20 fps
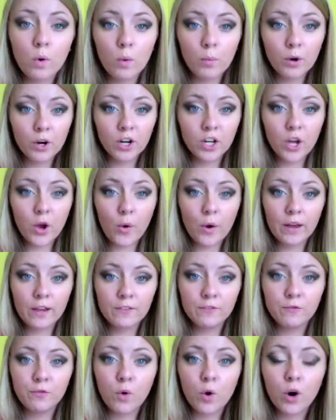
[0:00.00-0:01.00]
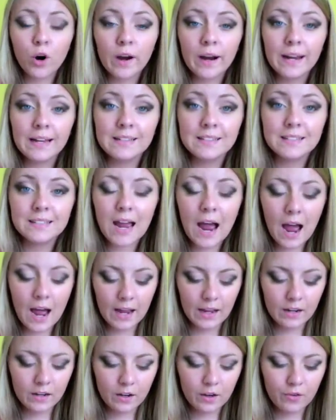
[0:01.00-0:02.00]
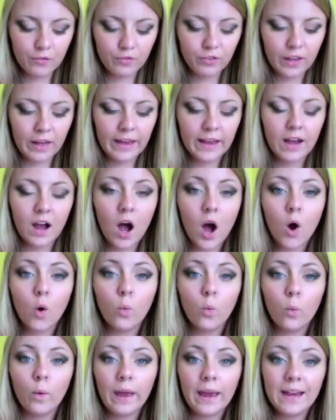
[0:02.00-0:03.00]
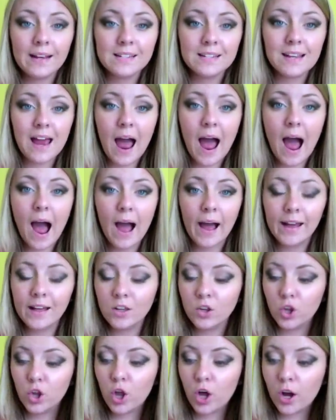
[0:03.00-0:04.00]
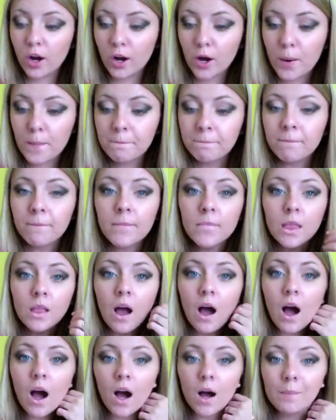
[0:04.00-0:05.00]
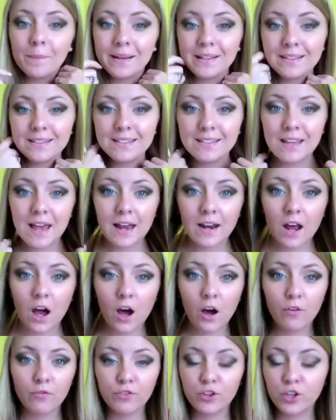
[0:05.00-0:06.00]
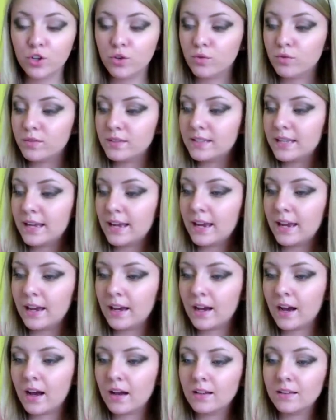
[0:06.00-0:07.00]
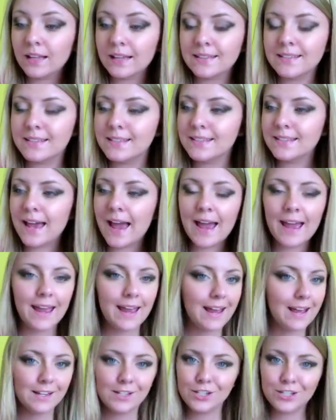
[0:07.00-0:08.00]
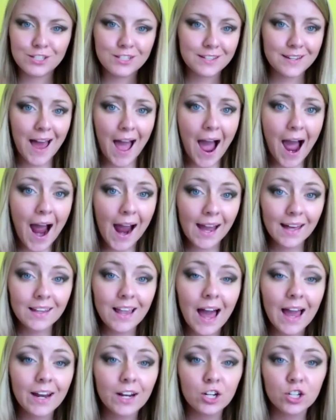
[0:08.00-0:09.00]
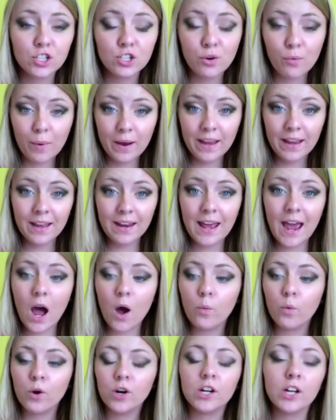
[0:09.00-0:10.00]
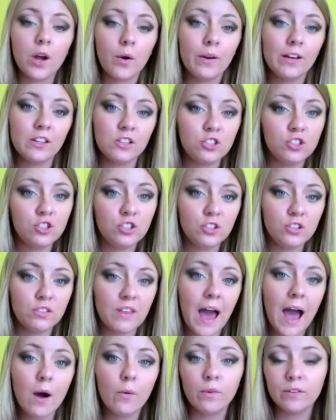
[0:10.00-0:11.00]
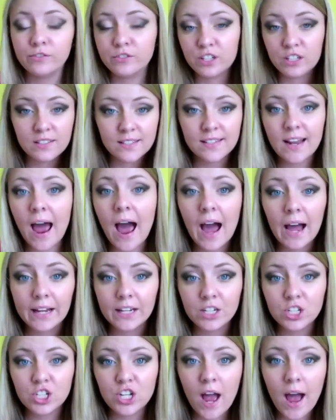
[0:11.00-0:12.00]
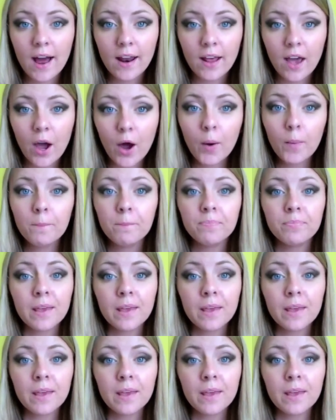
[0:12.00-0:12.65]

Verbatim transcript: What we're going for is kind of like a winged eye look um, instead of using, let's say, just an eyeliner to wing it out, we're going to do that with just the eyeshadow.